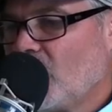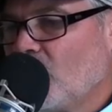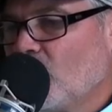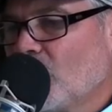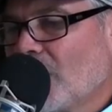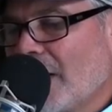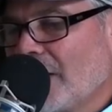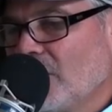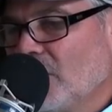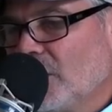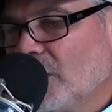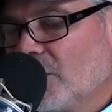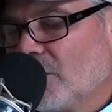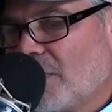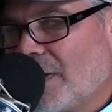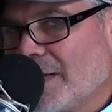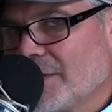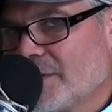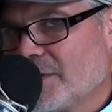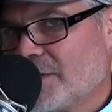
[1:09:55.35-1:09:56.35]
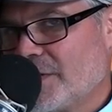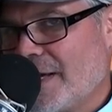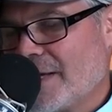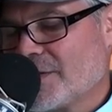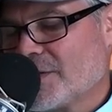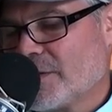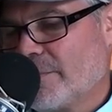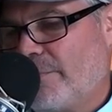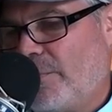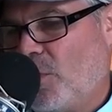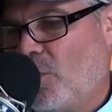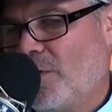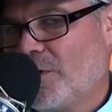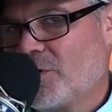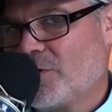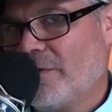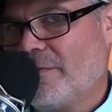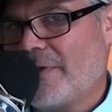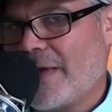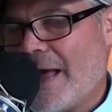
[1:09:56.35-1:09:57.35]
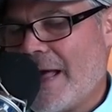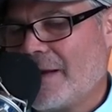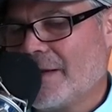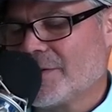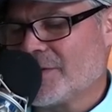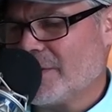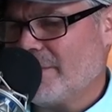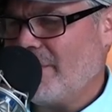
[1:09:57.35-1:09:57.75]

when I look across is he has some Poa Trivialis.